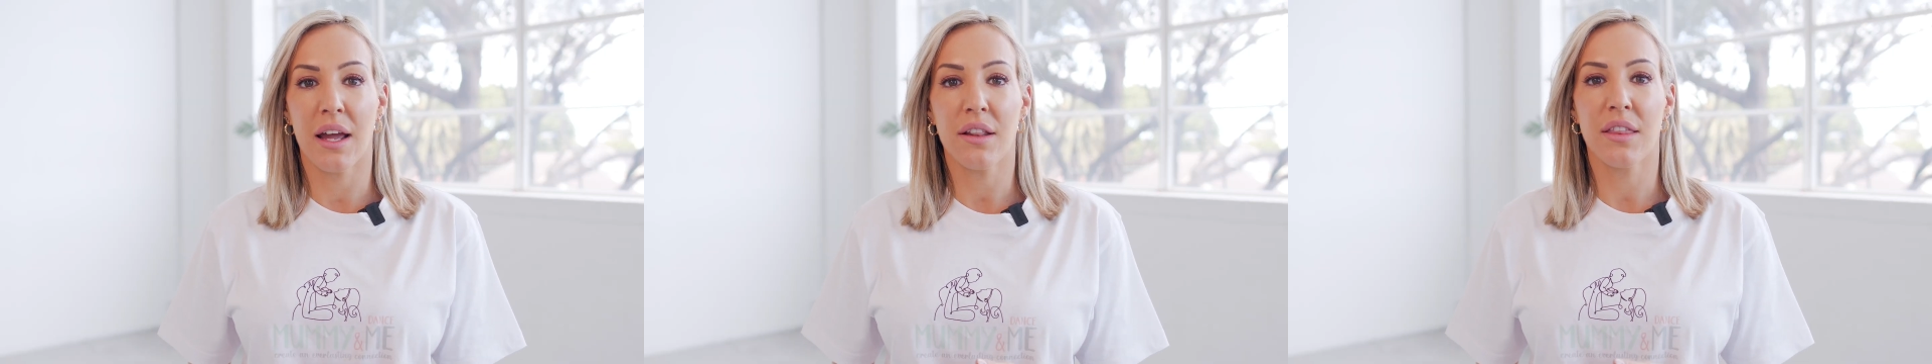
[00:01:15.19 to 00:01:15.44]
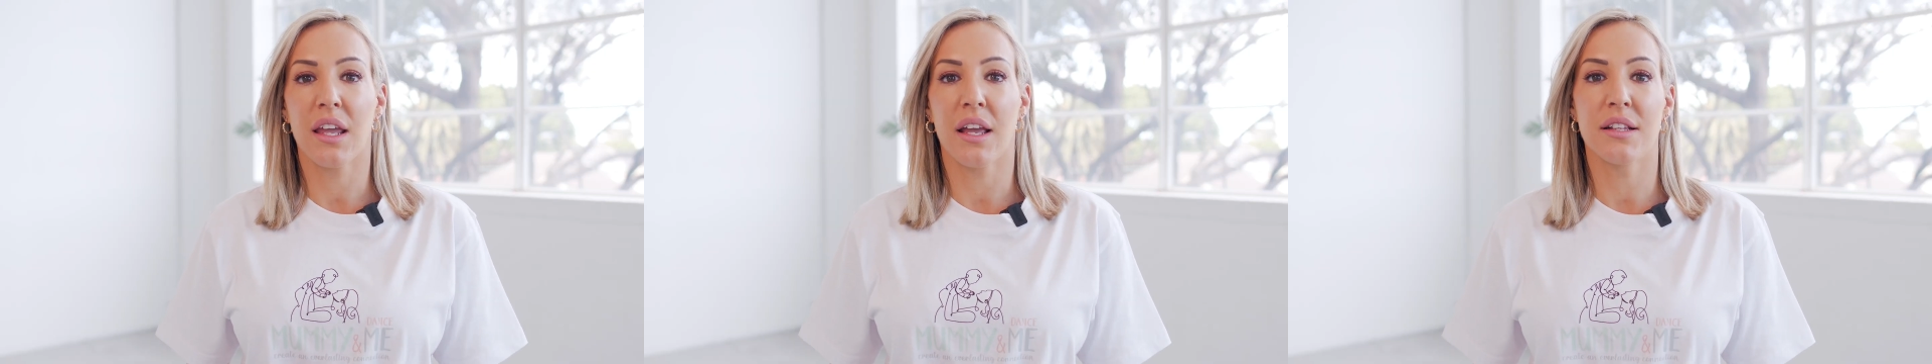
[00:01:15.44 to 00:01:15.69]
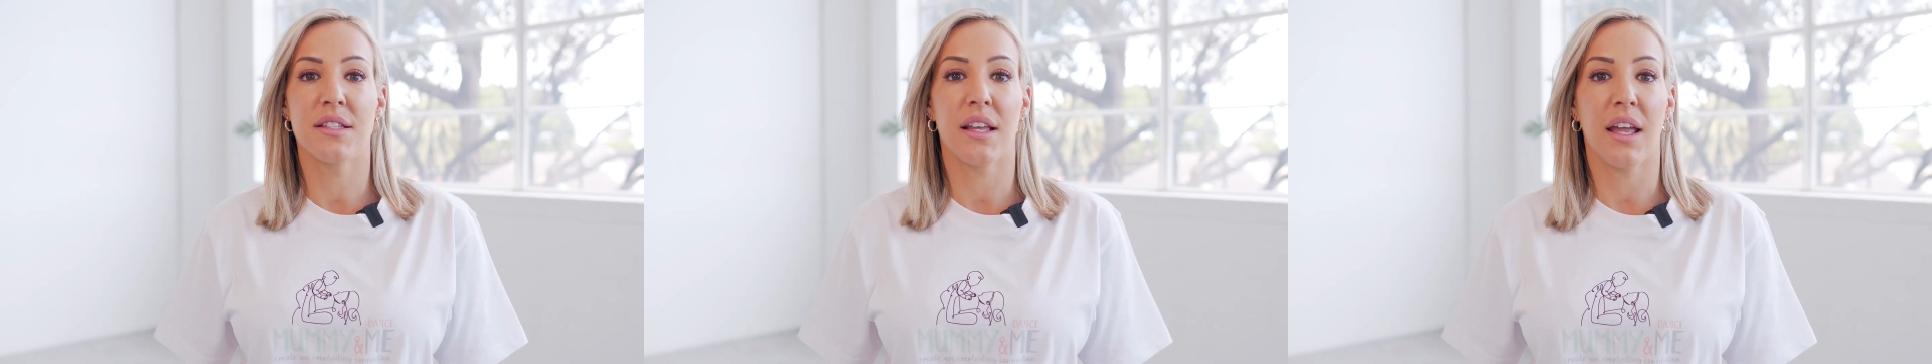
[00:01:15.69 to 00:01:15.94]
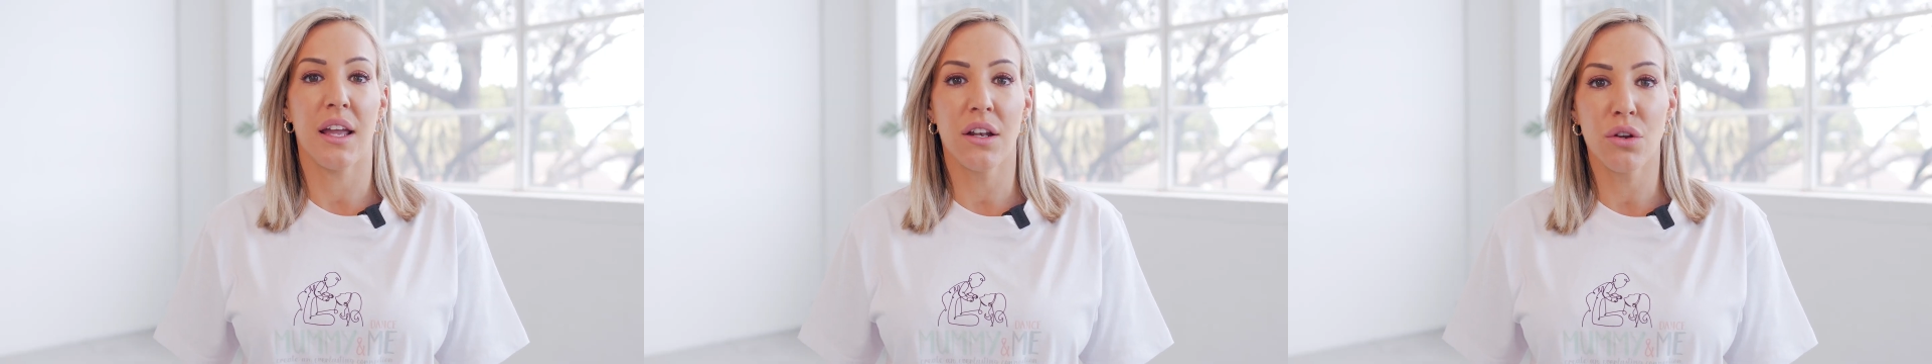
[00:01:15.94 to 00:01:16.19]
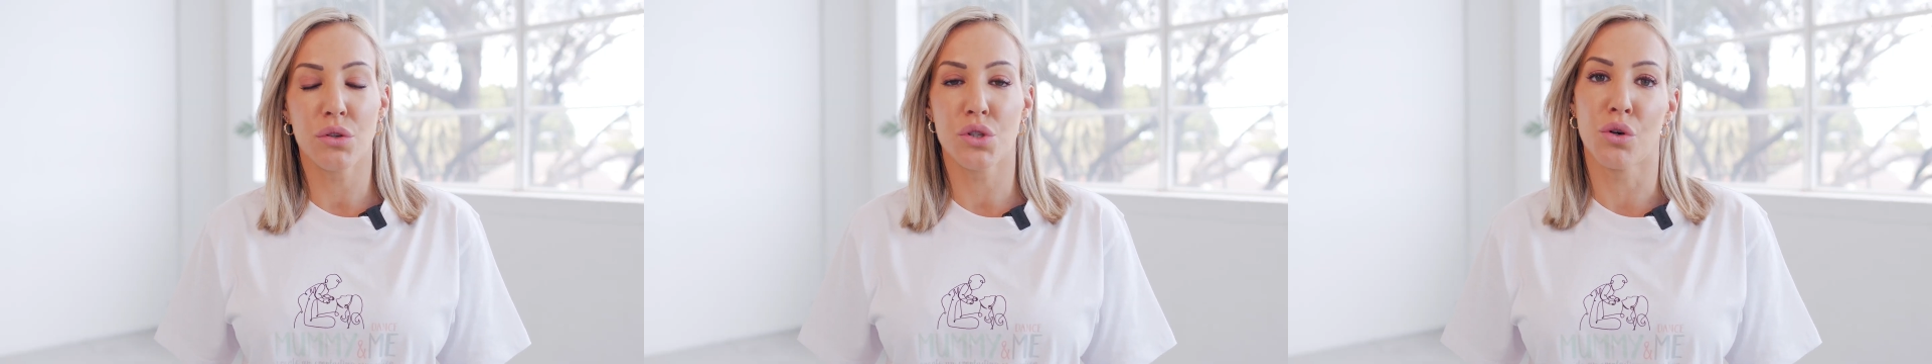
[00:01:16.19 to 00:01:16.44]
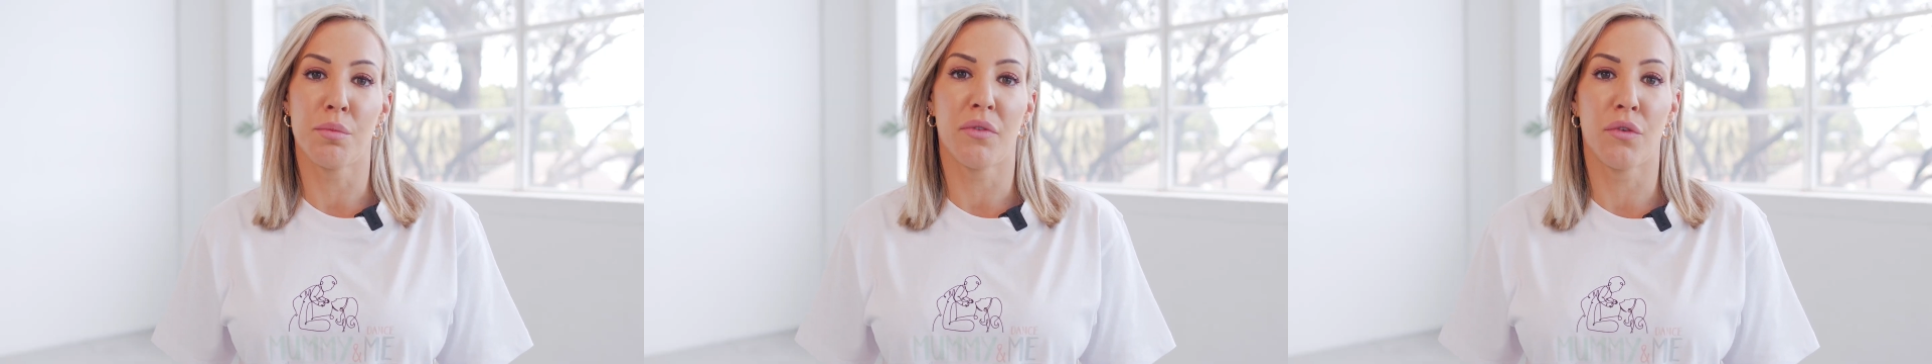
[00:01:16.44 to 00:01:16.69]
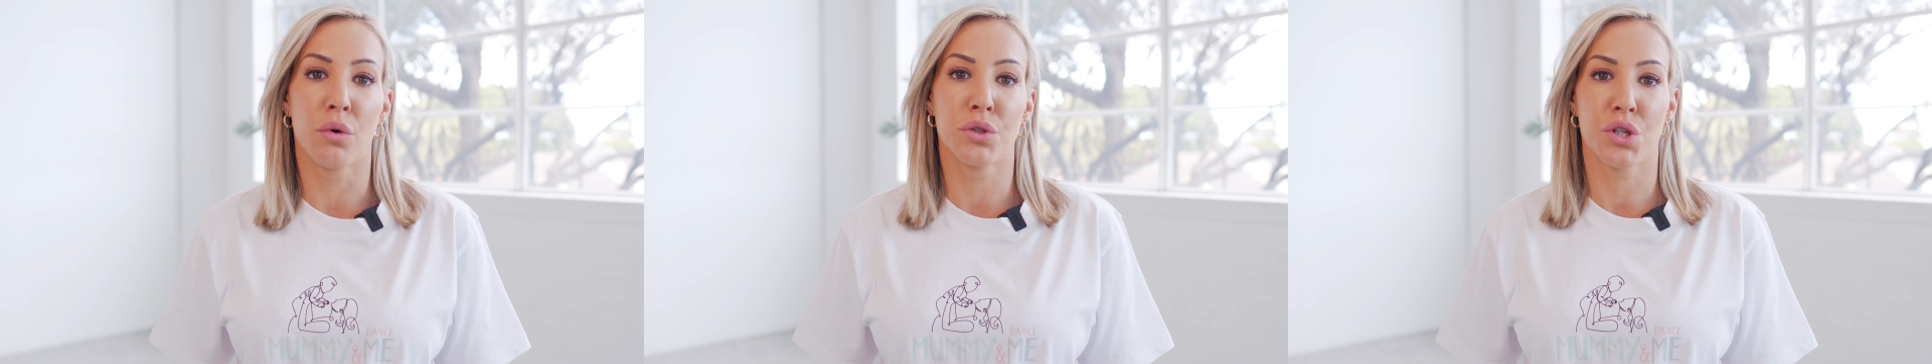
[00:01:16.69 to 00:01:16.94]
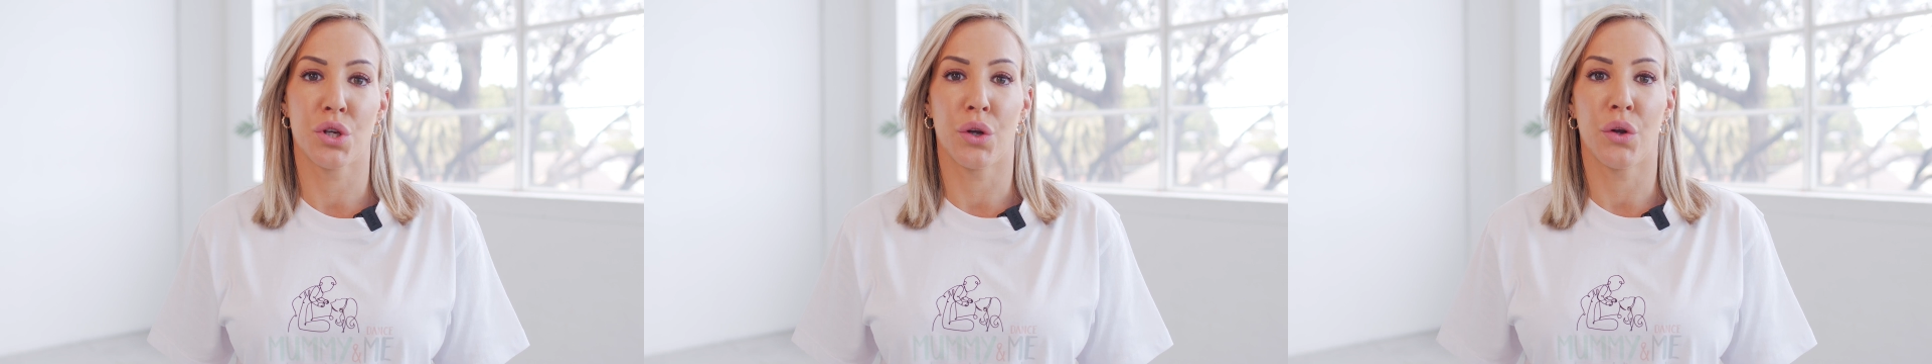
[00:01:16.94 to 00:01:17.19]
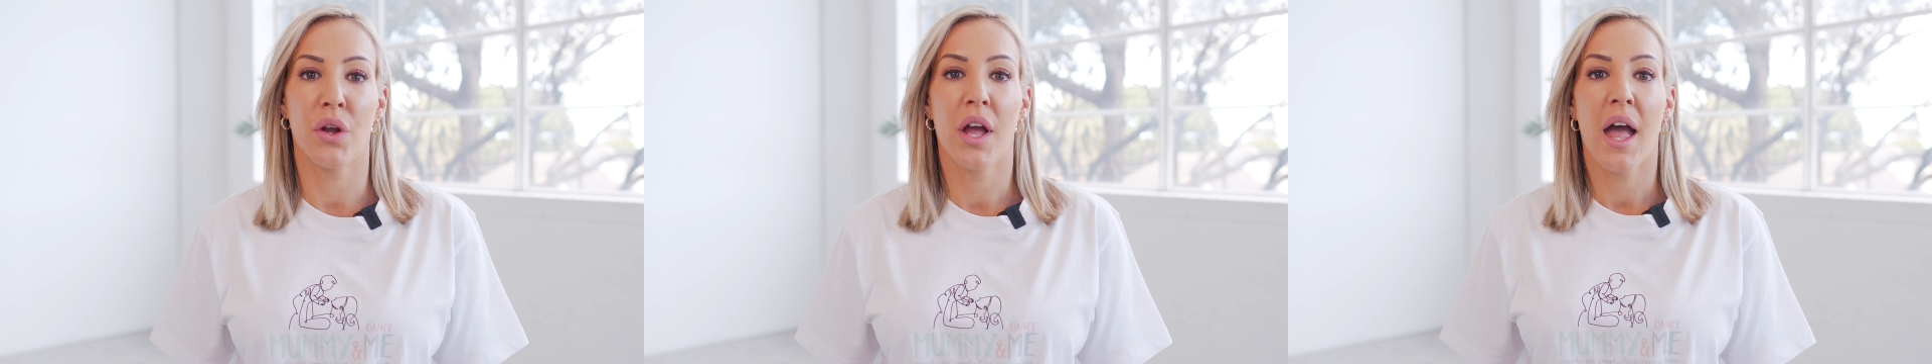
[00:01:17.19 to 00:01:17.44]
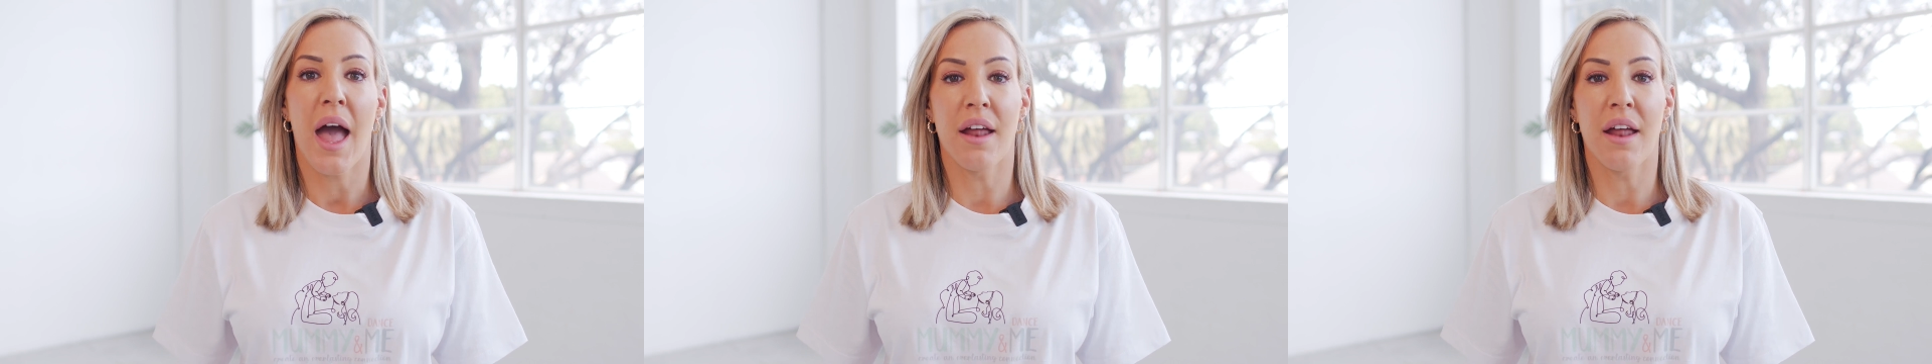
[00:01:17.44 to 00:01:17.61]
get the kids in your door before 2